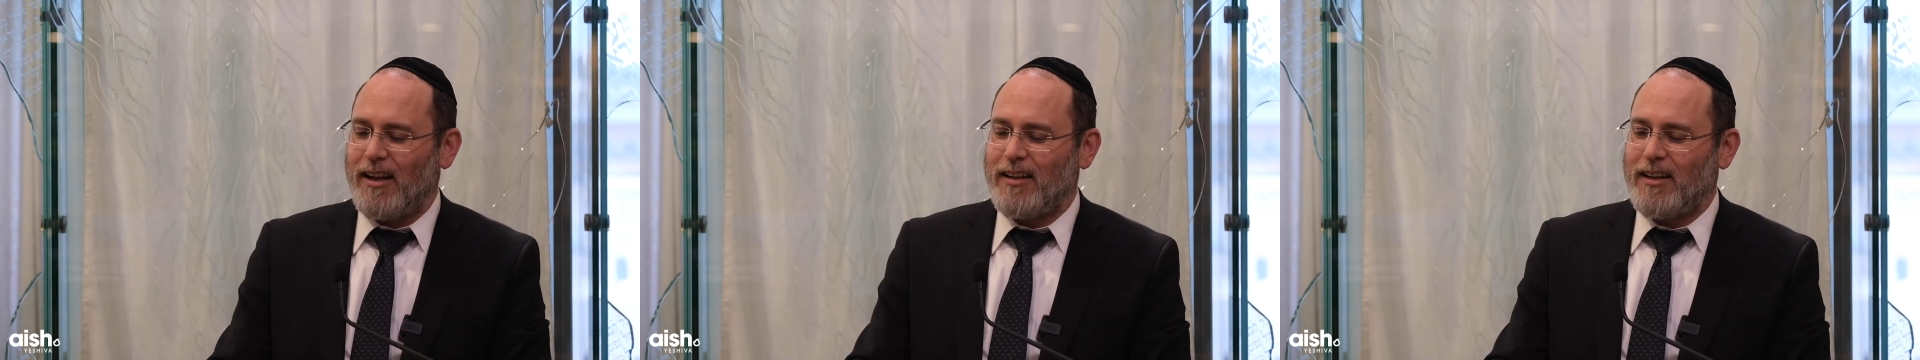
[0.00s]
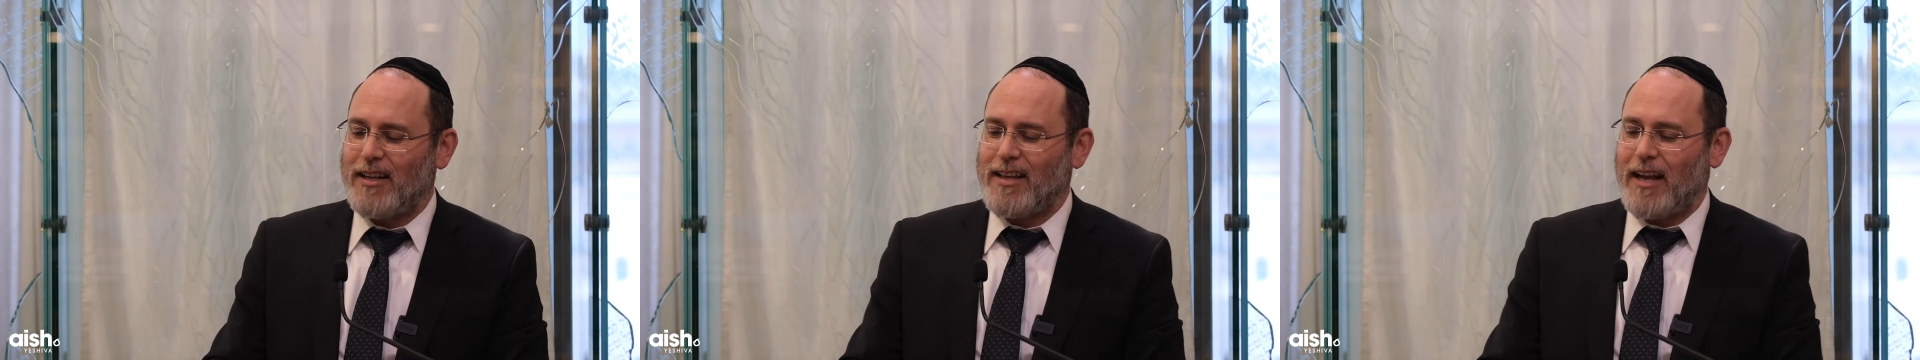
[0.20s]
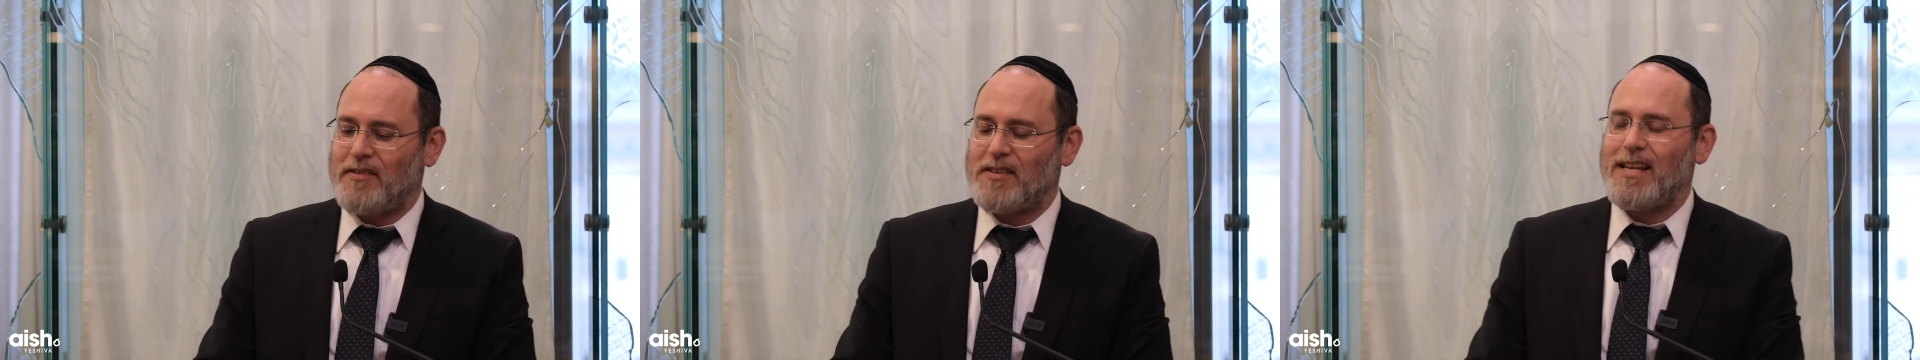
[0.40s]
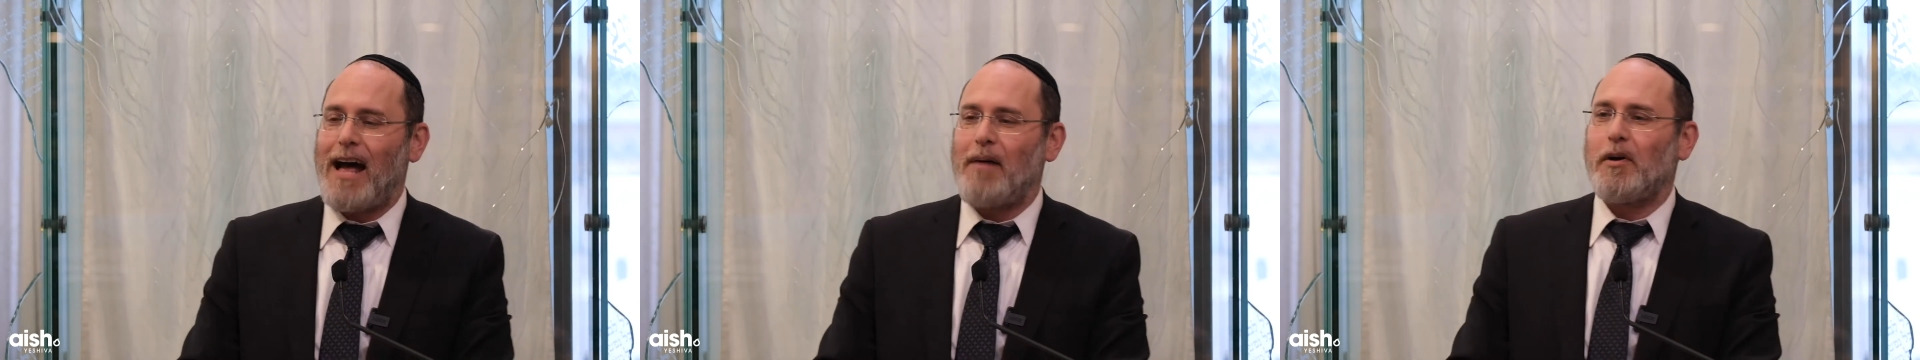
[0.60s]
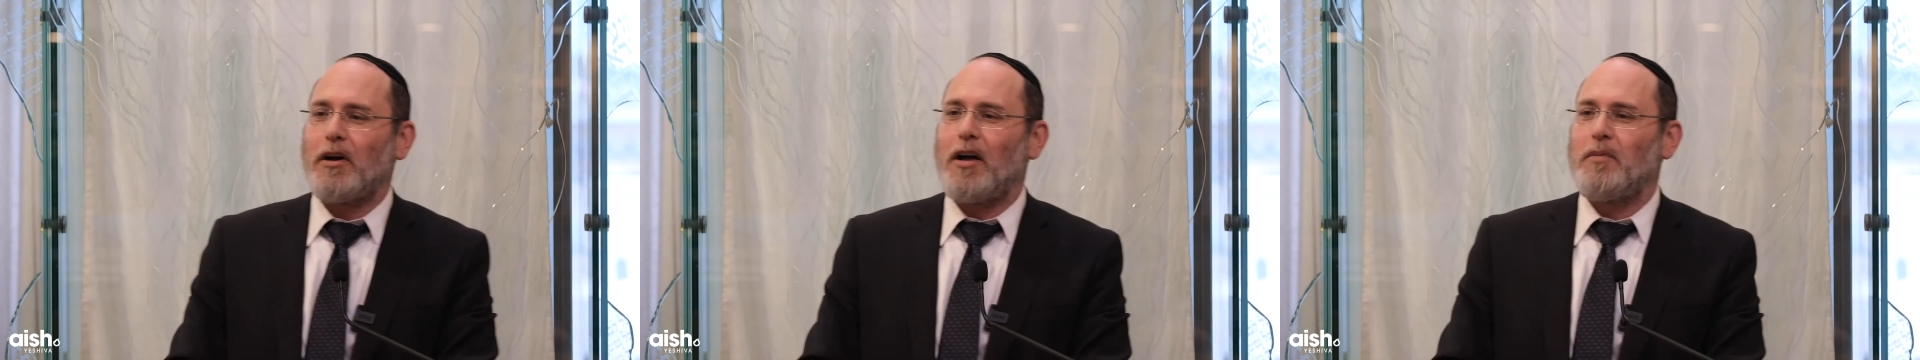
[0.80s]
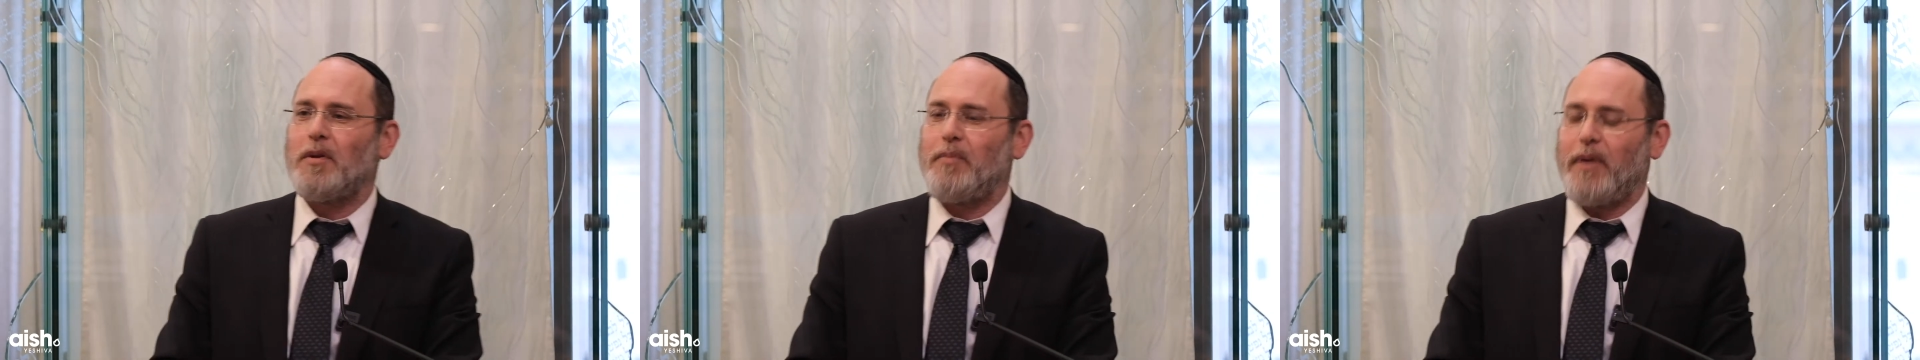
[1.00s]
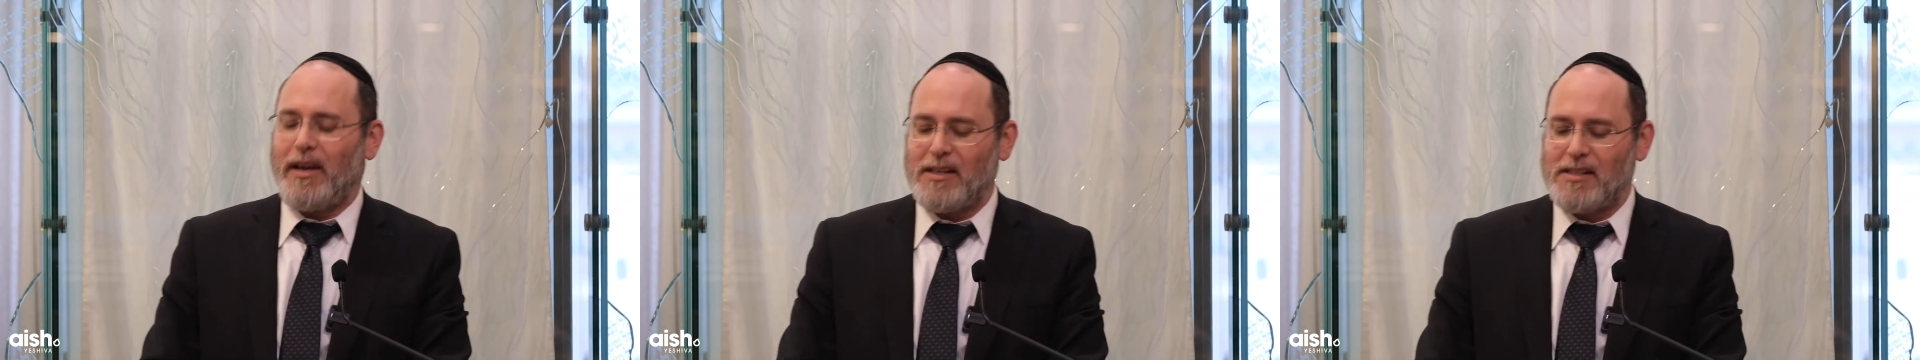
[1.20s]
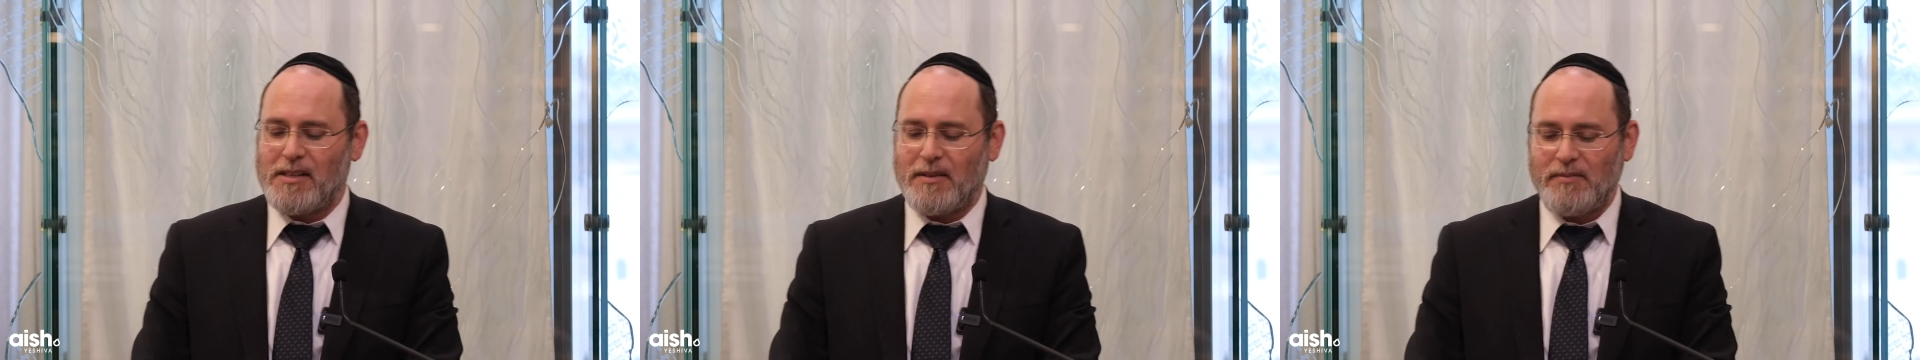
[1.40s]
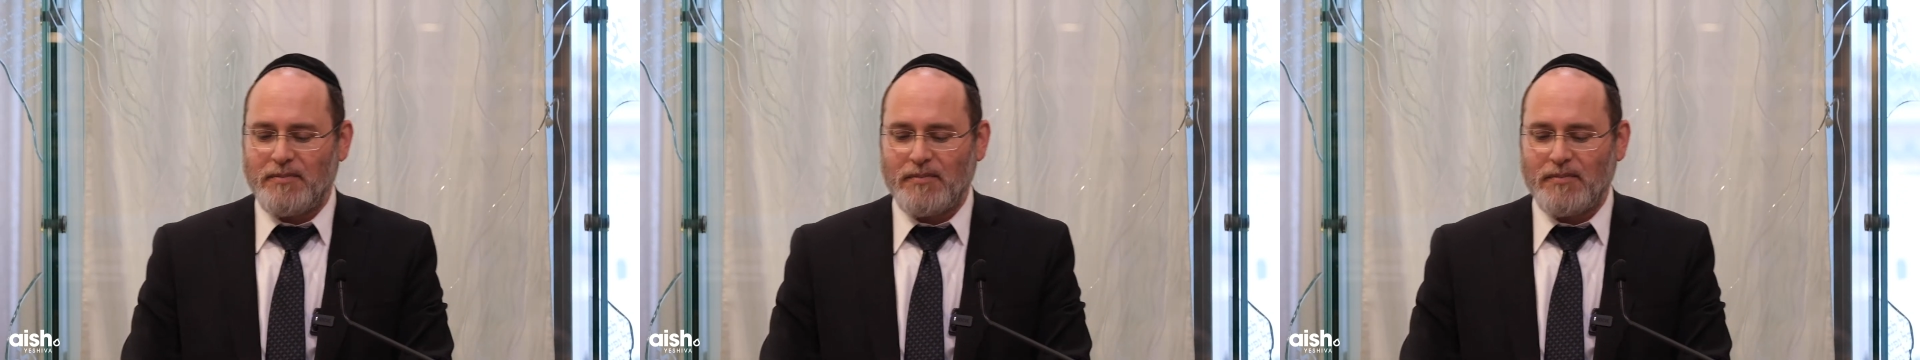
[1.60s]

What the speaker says: and Daf Samach Amud Beis.